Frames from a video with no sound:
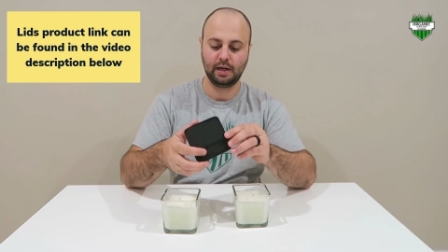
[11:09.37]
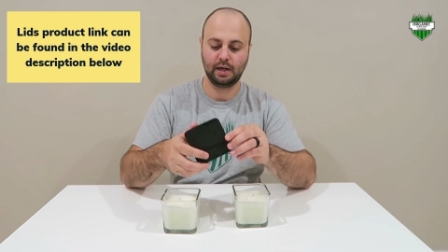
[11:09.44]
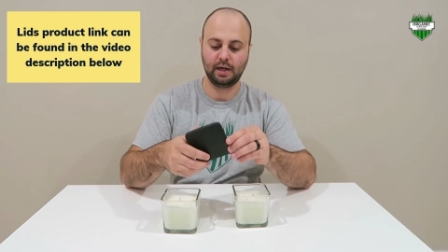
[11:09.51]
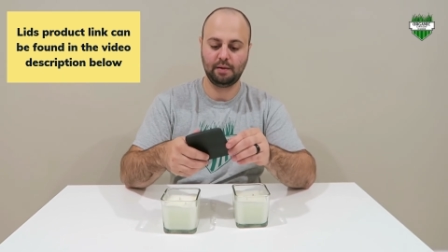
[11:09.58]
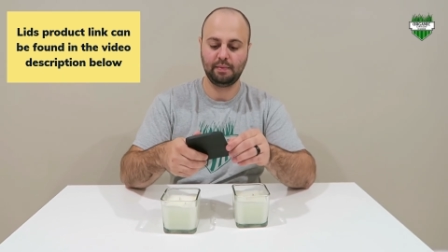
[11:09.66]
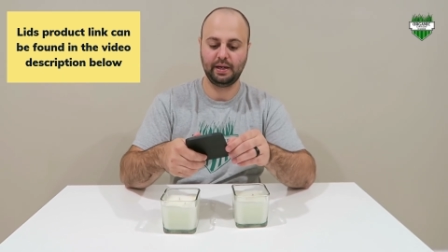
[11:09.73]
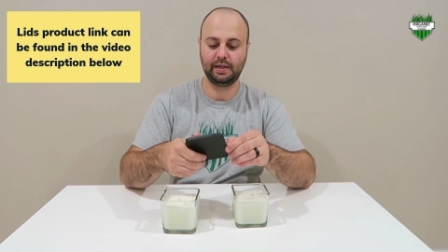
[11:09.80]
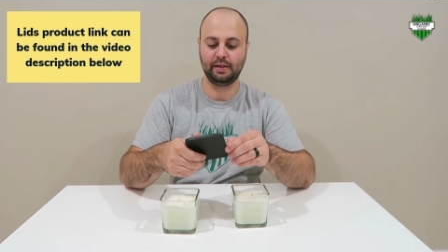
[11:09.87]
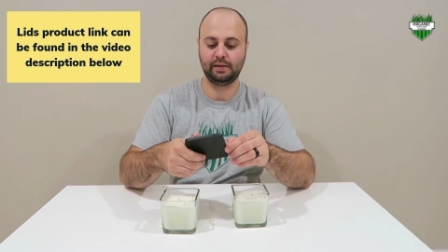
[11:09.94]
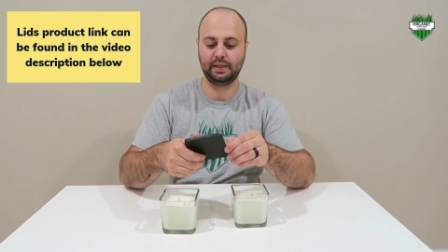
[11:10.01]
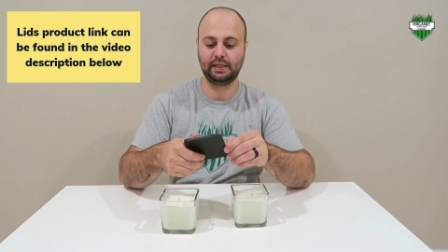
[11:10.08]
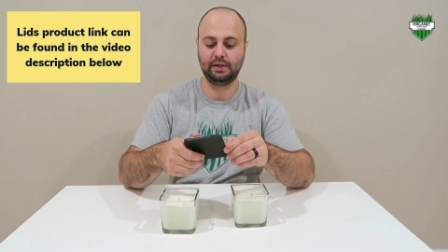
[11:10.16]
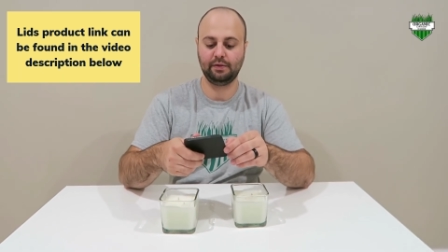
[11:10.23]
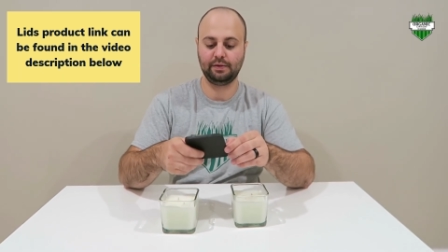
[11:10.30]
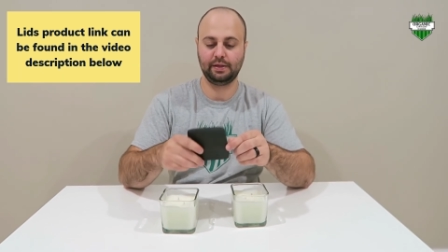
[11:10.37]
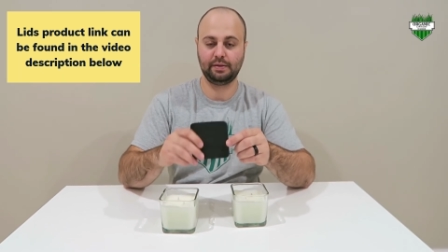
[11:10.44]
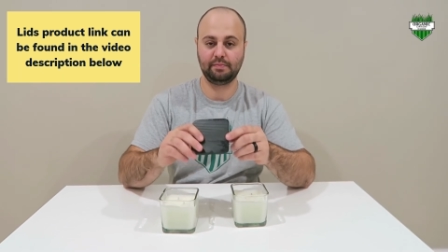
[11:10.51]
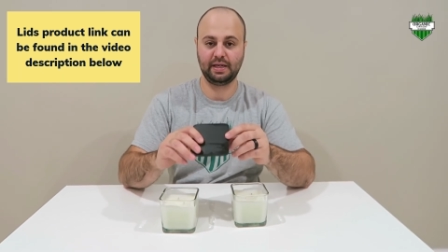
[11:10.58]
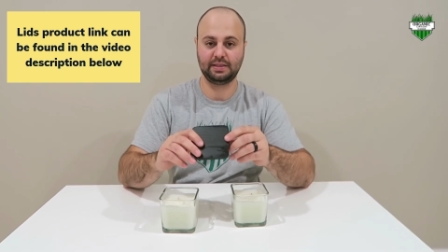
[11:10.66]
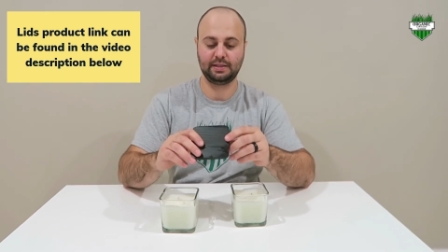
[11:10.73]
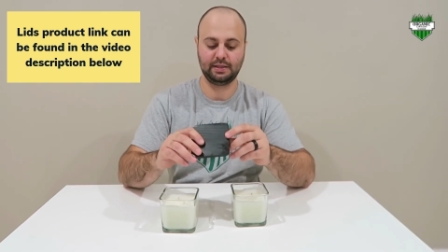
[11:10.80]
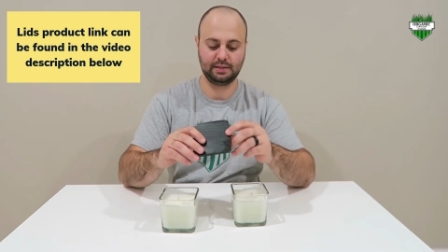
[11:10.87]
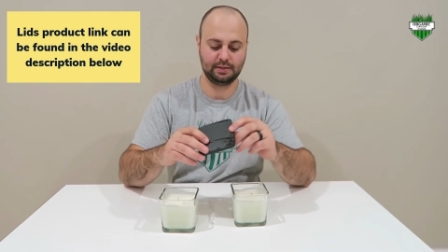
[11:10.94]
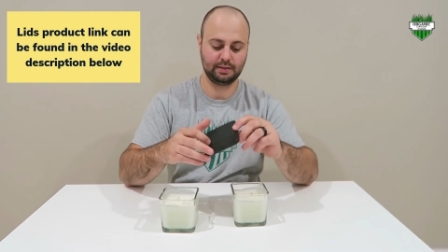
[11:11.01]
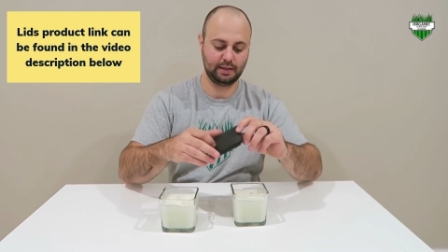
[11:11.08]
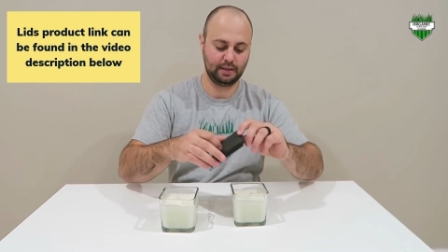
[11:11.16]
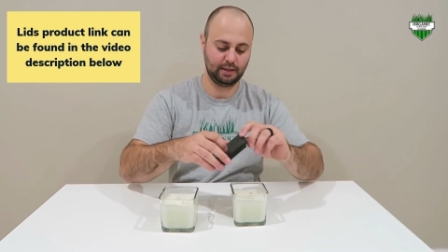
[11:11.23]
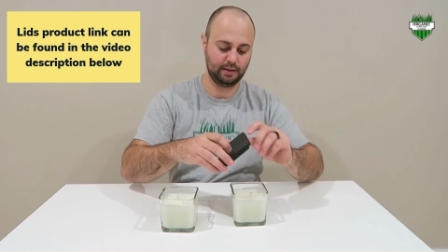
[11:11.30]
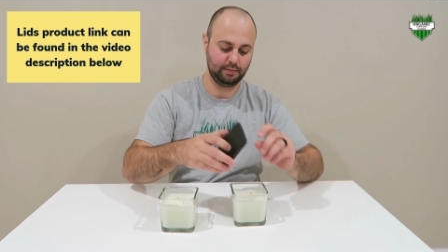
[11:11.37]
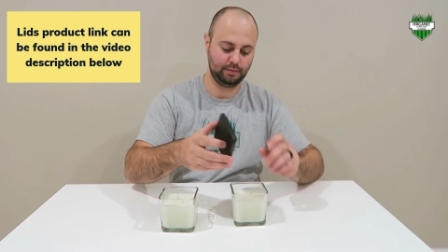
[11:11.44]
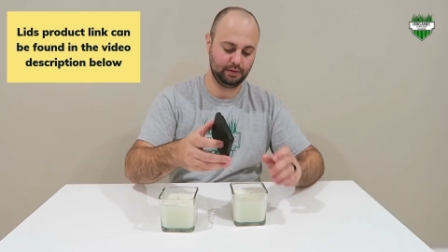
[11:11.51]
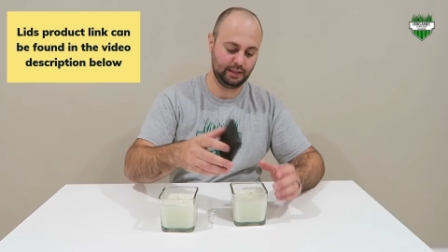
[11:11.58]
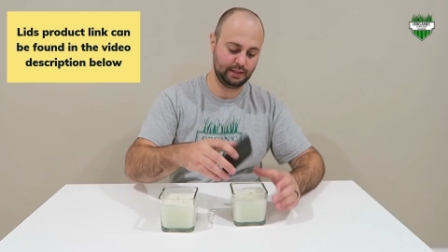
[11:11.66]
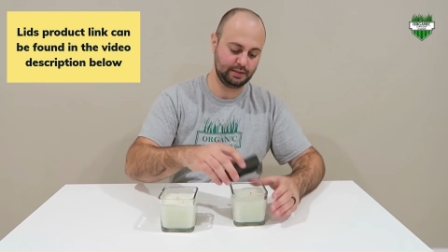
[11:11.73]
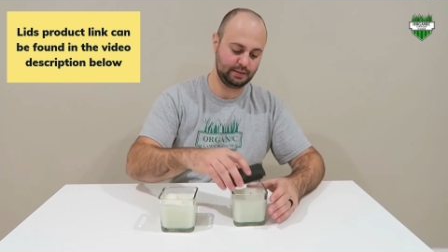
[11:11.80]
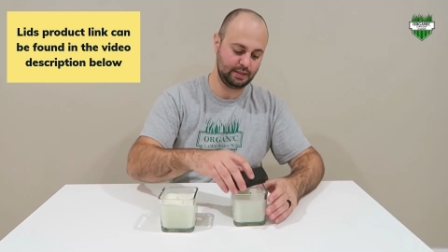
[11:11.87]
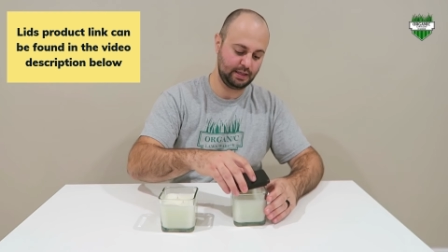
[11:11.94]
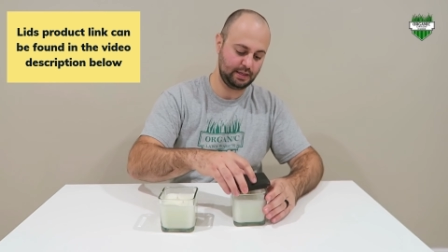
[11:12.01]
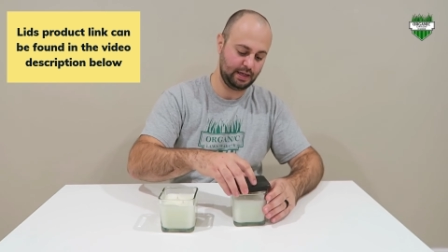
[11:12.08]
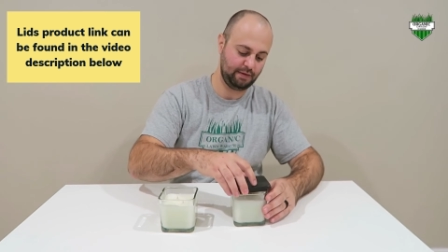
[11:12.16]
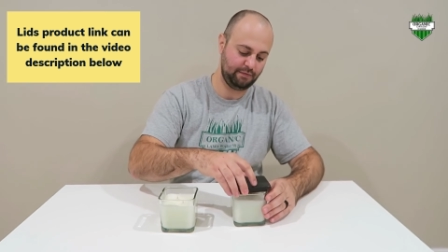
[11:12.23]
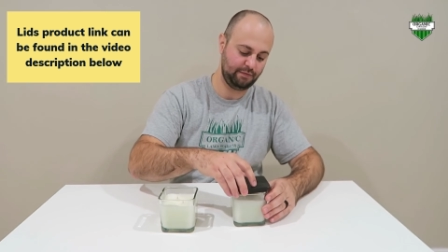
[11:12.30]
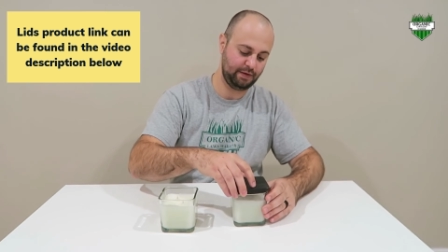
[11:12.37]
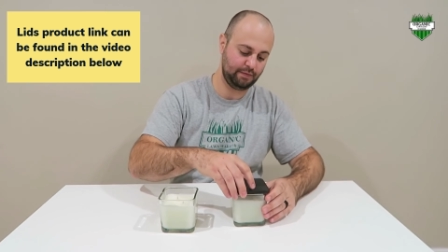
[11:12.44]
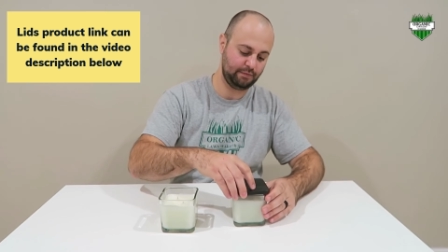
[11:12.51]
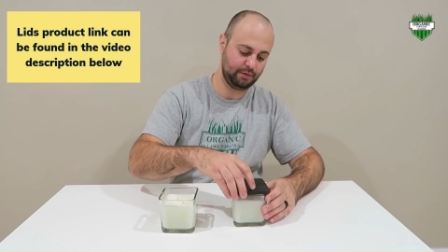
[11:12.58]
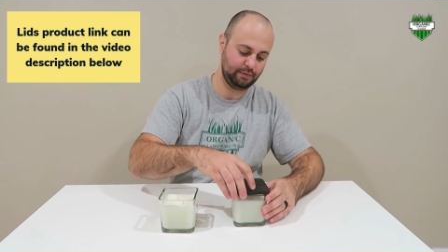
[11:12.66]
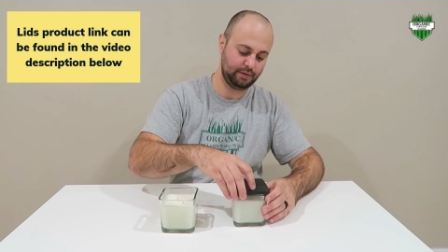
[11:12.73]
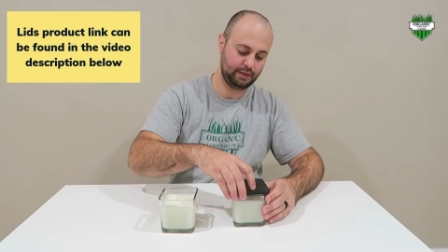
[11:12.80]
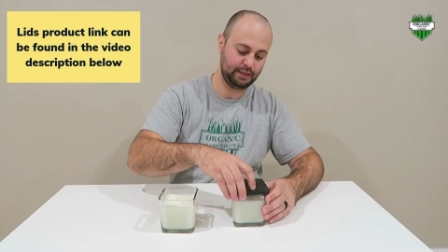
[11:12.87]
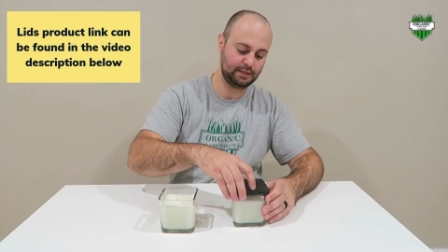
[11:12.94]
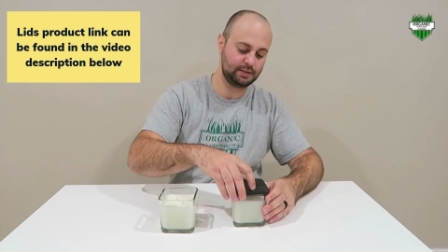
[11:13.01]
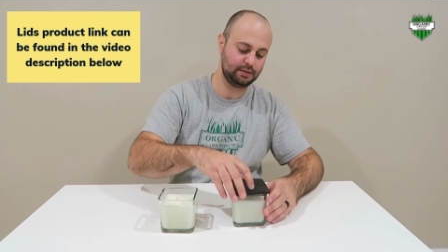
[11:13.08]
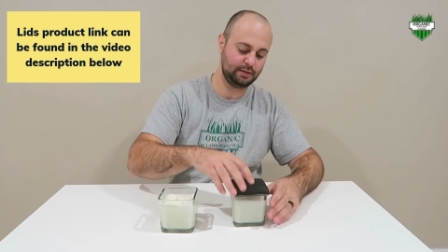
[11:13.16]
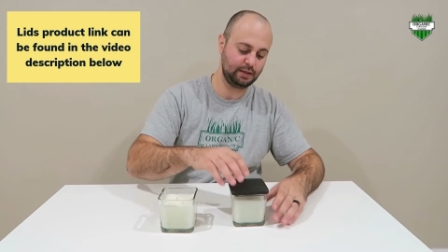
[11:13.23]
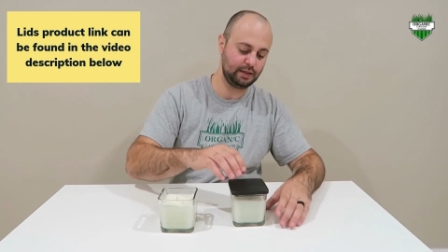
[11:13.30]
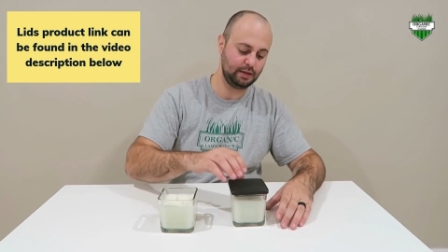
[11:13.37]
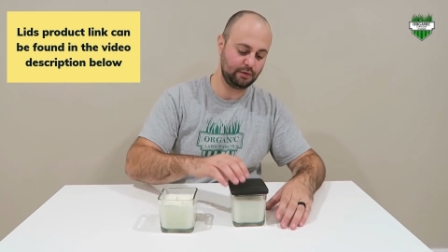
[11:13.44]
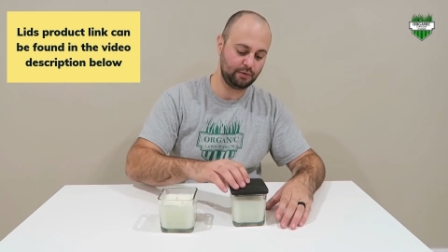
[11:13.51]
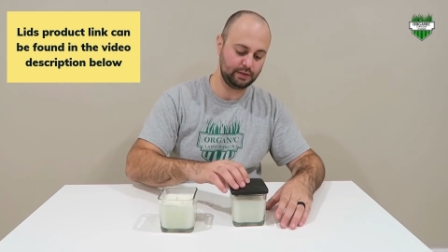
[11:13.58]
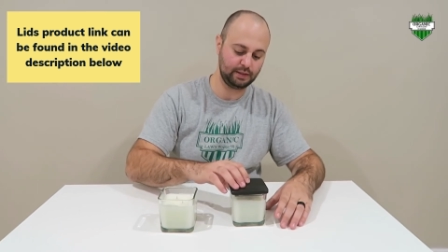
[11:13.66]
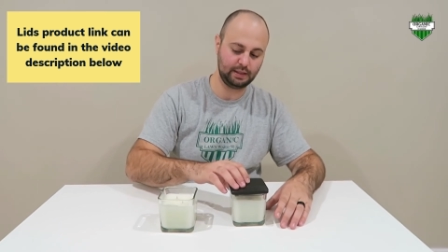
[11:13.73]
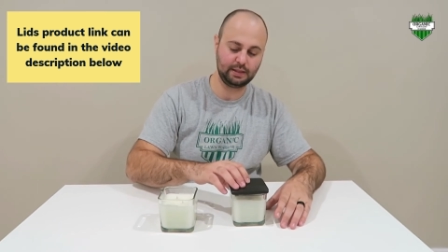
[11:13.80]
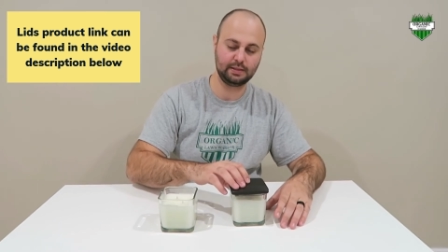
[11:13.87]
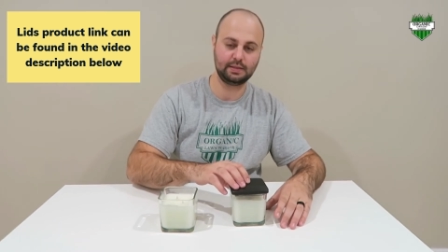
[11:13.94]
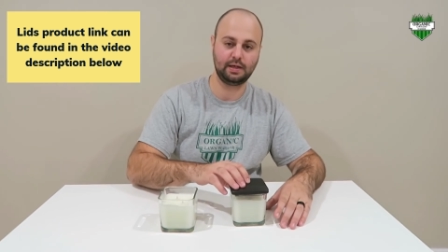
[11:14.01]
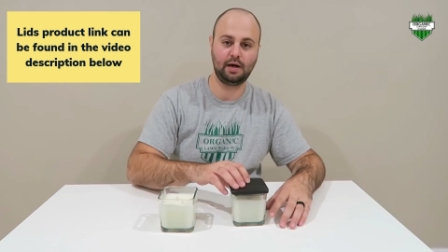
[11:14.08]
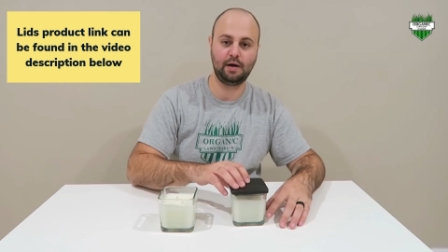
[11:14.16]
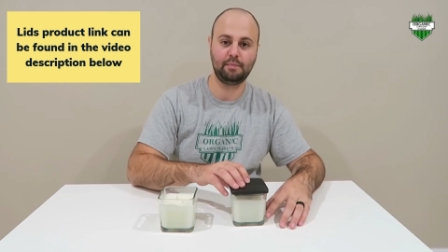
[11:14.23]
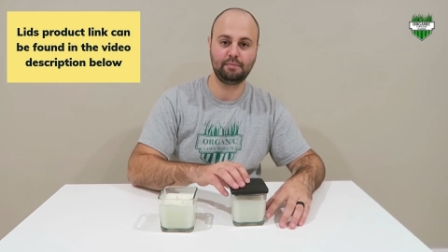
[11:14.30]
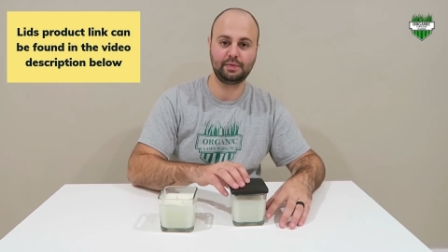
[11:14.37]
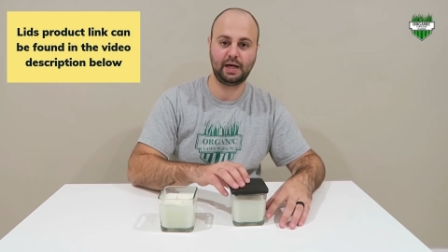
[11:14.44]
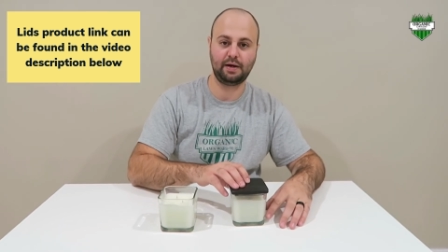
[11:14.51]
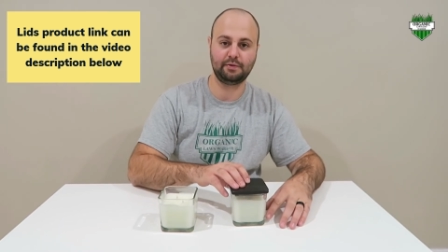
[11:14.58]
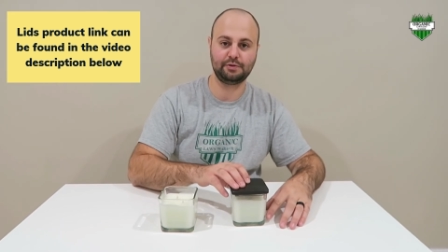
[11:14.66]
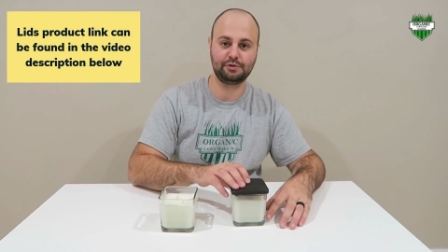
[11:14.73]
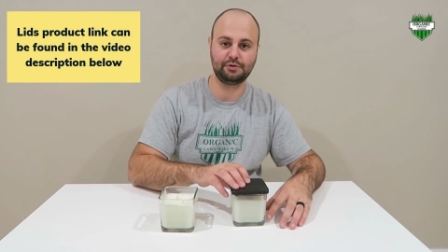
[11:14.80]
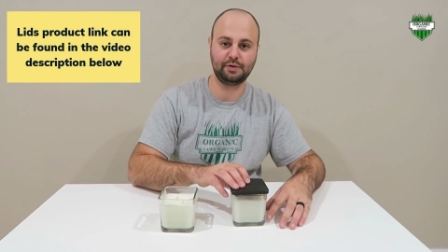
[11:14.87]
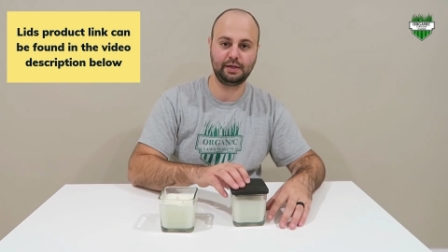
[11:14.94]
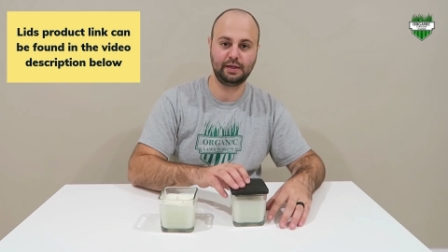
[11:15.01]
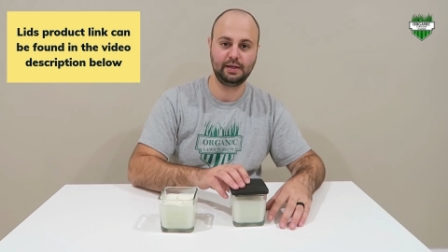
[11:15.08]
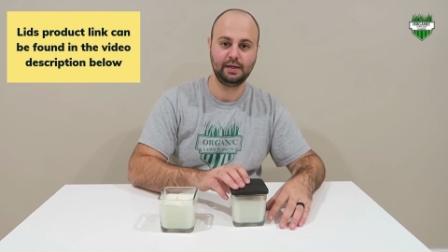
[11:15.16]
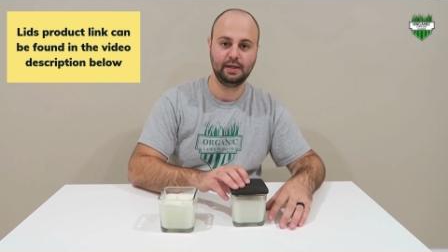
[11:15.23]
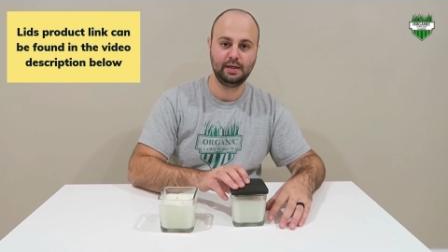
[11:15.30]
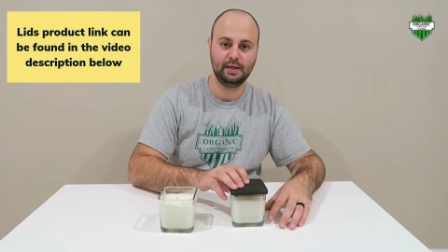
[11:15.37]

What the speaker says: and a lady on there makes these lids, and they fit real nicely on these Dollar Tree